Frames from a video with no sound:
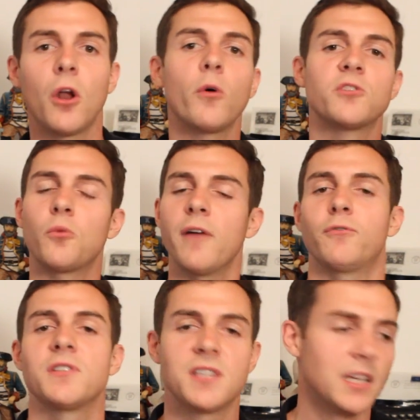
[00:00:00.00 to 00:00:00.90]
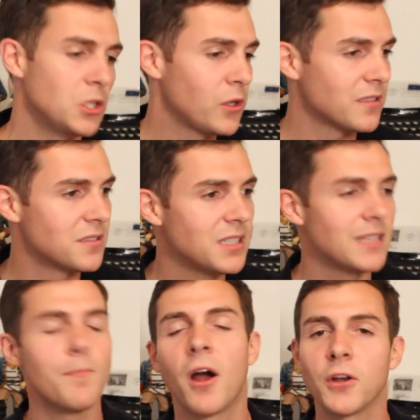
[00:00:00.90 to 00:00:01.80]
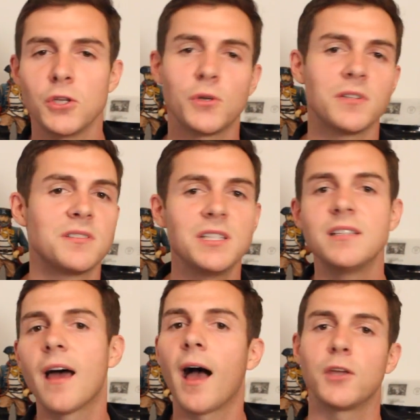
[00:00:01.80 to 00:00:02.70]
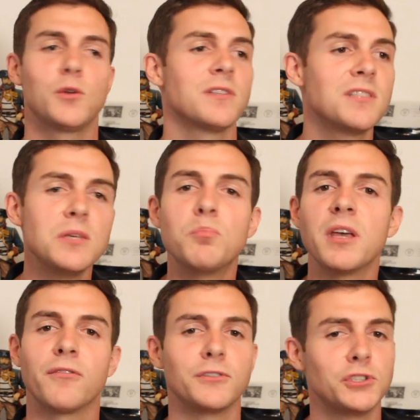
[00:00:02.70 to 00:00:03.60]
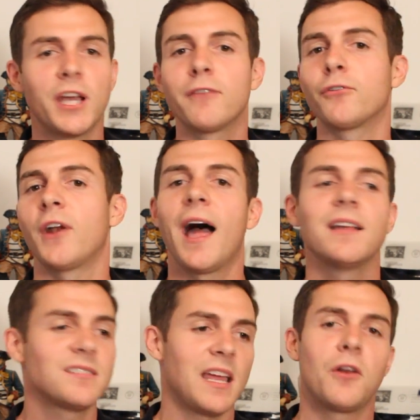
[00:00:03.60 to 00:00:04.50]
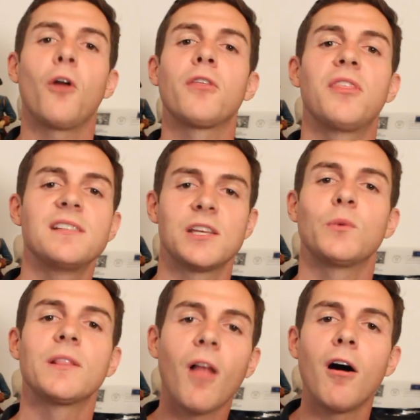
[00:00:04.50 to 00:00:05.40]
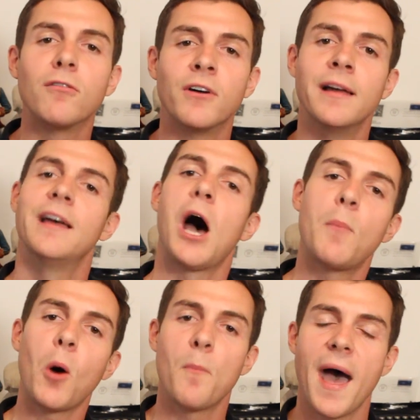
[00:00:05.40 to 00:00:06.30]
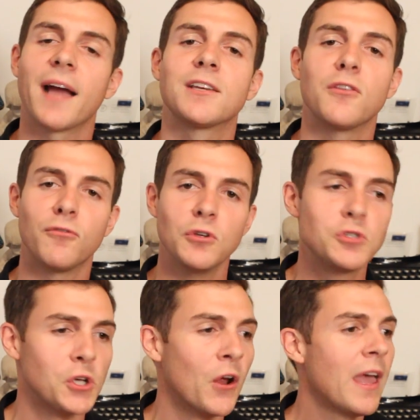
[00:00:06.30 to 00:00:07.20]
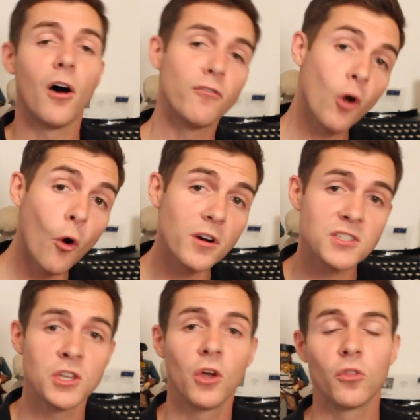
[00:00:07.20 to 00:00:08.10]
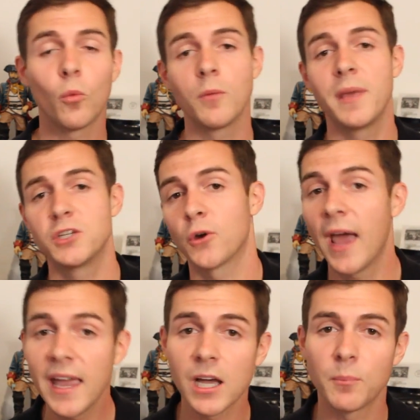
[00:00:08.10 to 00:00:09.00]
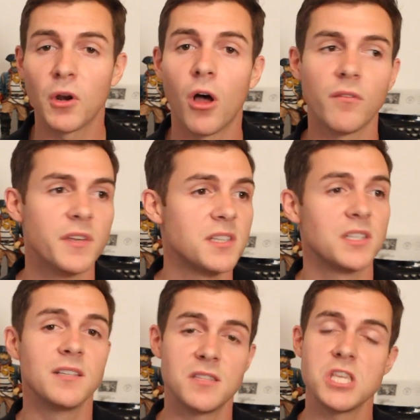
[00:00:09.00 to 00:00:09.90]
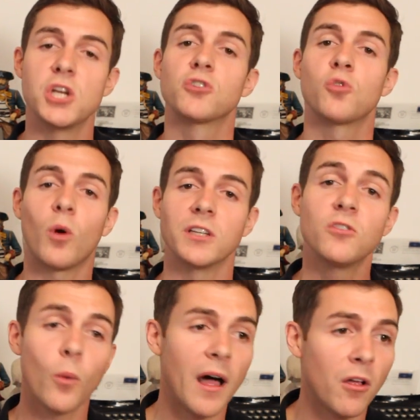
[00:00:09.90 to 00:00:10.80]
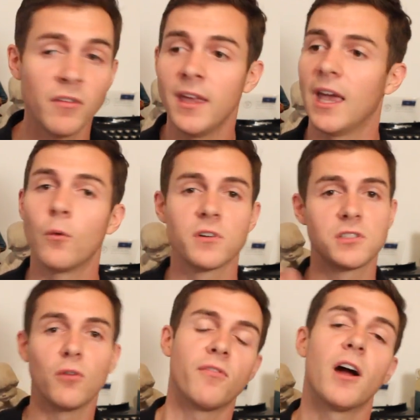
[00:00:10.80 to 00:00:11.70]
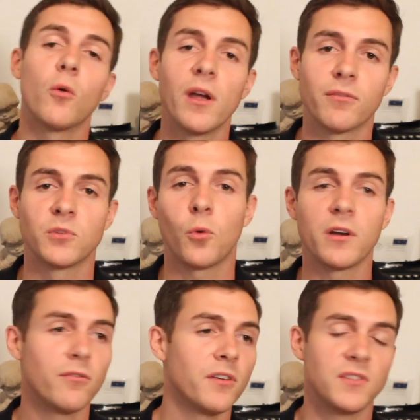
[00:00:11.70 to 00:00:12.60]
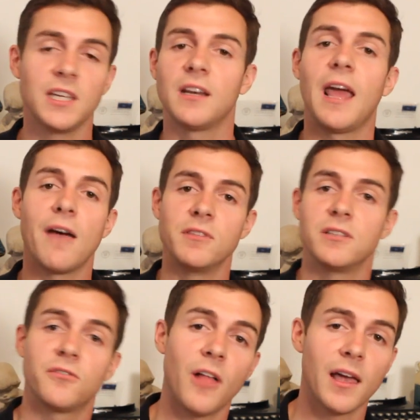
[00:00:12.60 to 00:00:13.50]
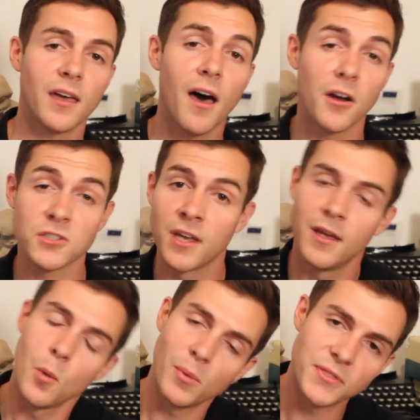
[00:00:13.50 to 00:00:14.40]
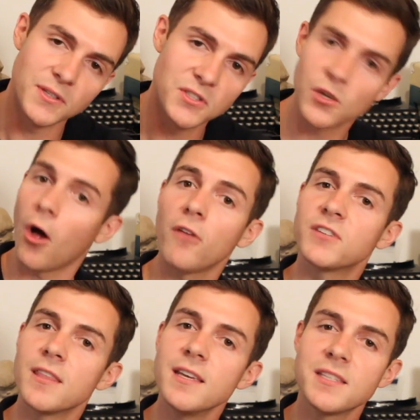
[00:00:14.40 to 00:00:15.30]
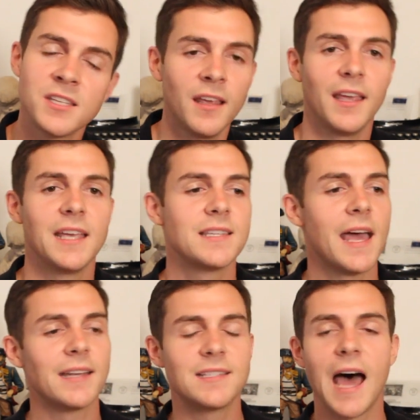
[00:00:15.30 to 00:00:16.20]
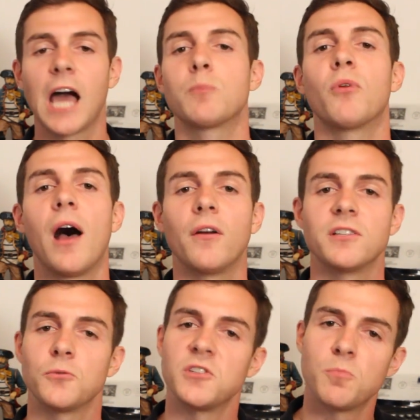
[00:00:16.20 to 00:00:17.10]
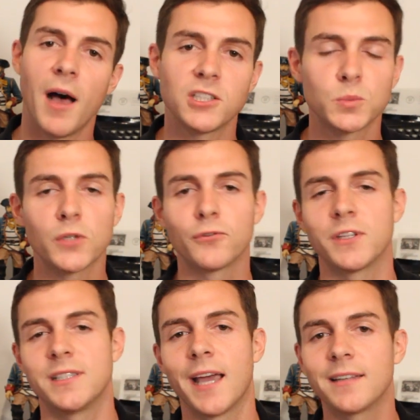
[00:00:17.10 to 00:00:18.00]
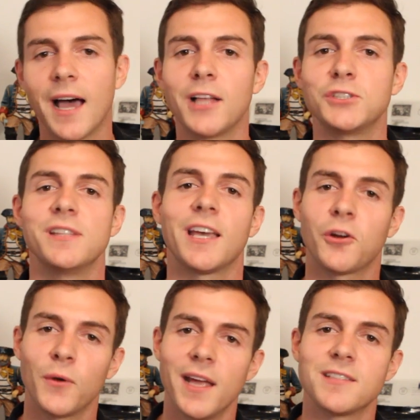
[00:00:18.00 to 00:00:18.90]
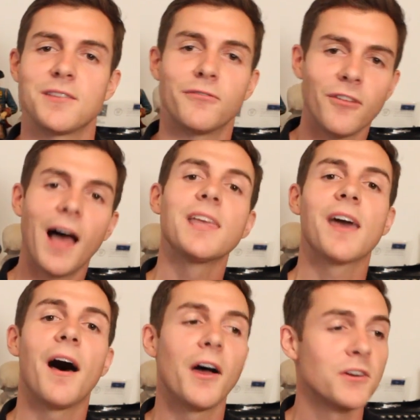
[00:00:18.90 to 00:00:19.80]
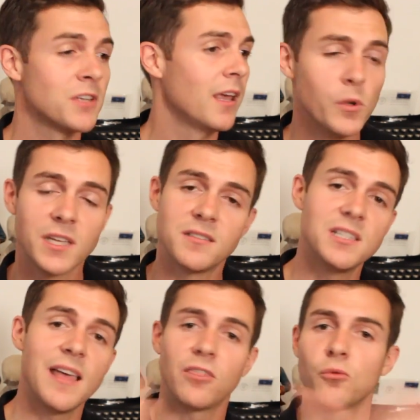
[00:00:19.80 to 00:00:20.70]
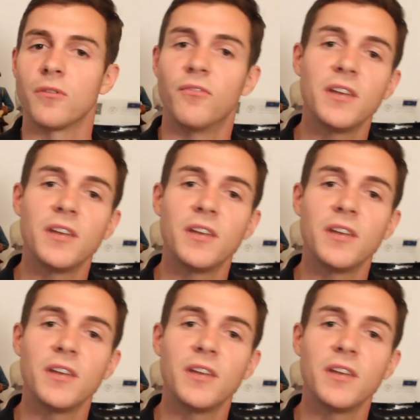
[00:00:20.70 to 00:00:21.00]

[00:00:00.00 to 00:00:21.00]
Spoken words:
you can always reference it and you can see Marty, you can see Doc, you can see Biff and Jennifer and Einstein and all the things that we love about Back to the Future. Of course, the one major hang-up in all of this is the year 2012 and we're so far away from 2015 and having these flying cars. But the solve to this is that Doc Brown is responsible for the technology that creates the flying cars. We can see that through the